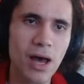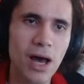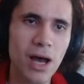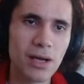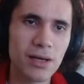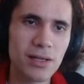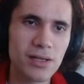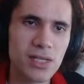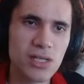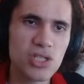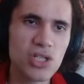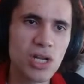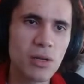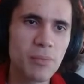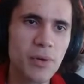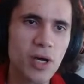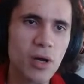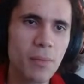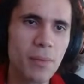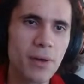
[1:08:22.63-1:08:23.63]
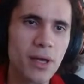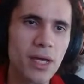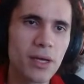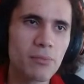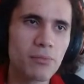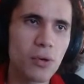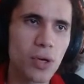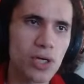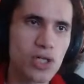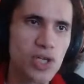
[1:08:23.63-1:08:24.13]
can essentially pick up a
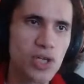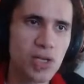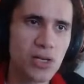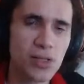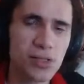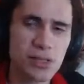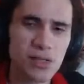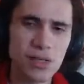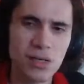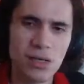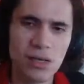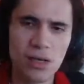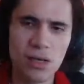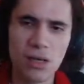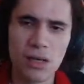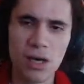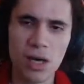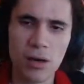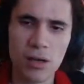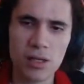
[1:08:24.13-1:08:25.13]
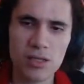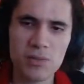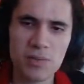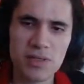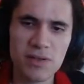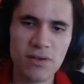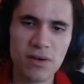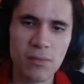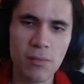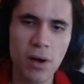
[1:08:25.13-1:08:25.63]
project, a
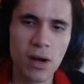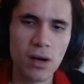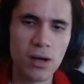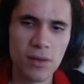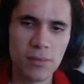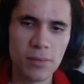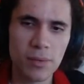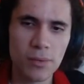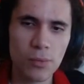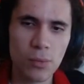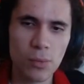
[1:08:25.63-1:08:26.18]
specific manga that people